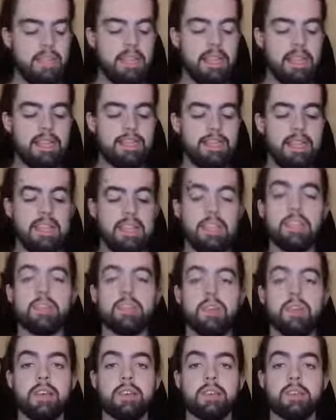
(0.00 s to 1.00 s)
Isn't that
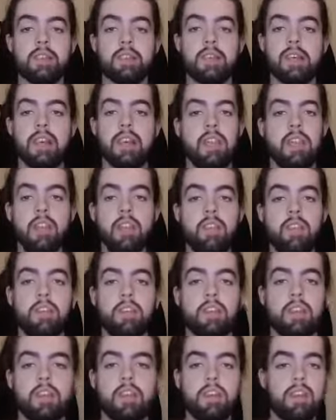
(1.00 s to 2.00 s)
interesting?
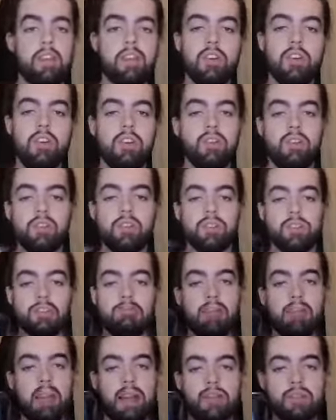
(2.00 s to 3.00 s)
Look, you all know the
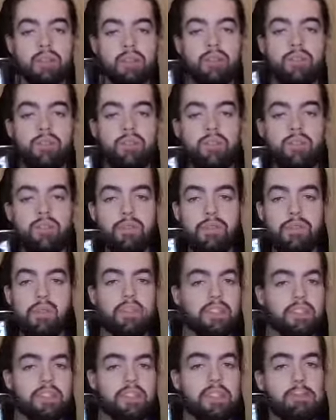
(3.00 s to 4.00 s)
specs of
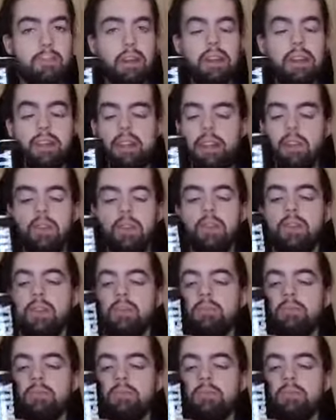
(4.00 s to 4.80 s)
ferocity by now.